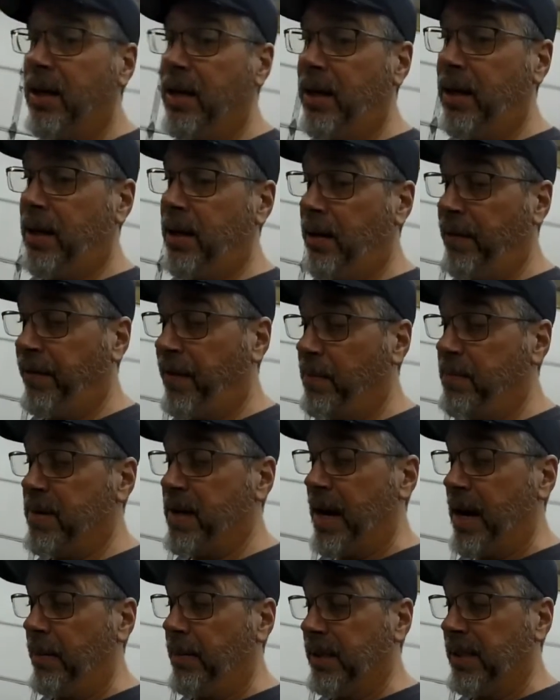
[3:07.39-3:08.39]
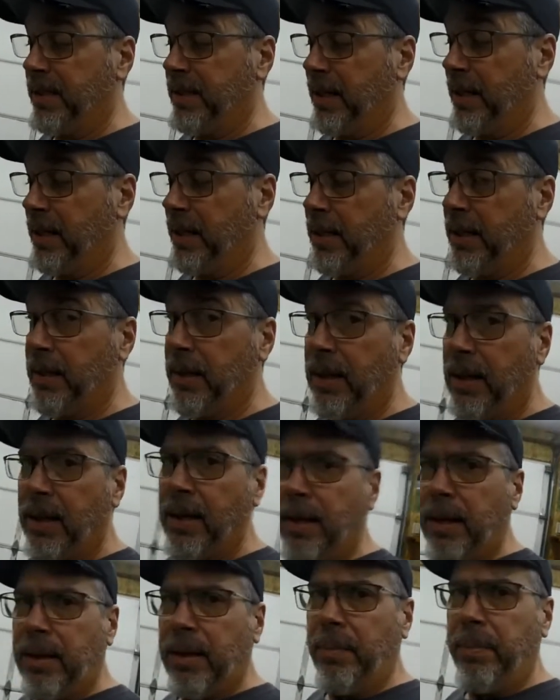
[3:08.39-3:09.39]
If I'm not mistaken,
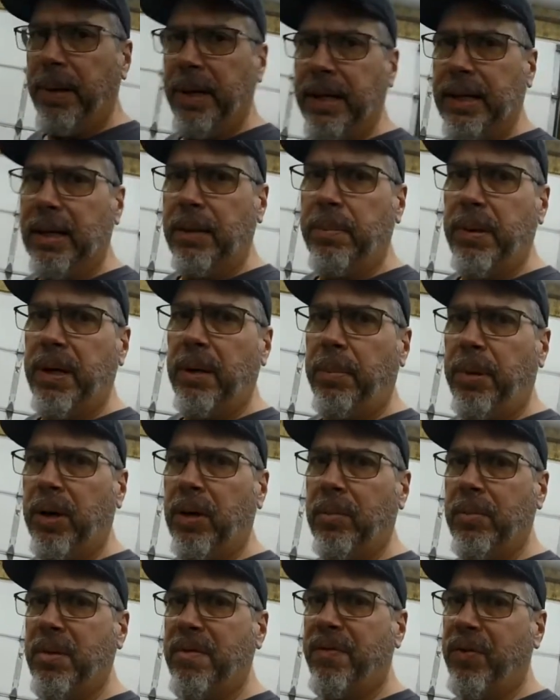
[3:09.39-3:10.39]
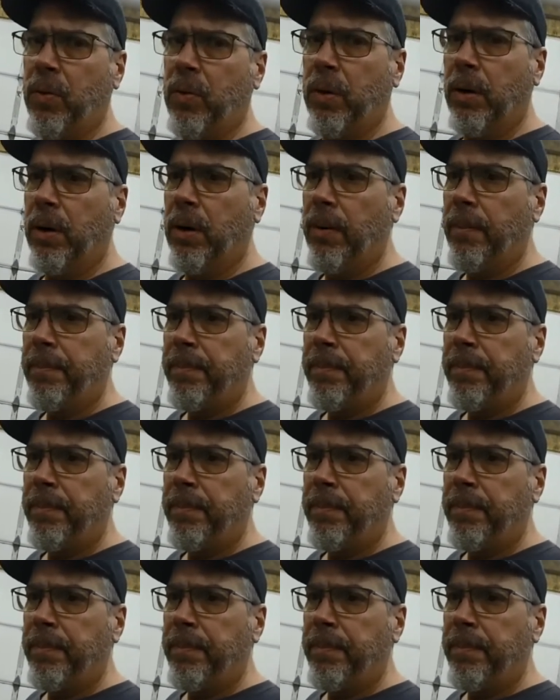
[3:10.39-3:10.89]
the bike had been apart before.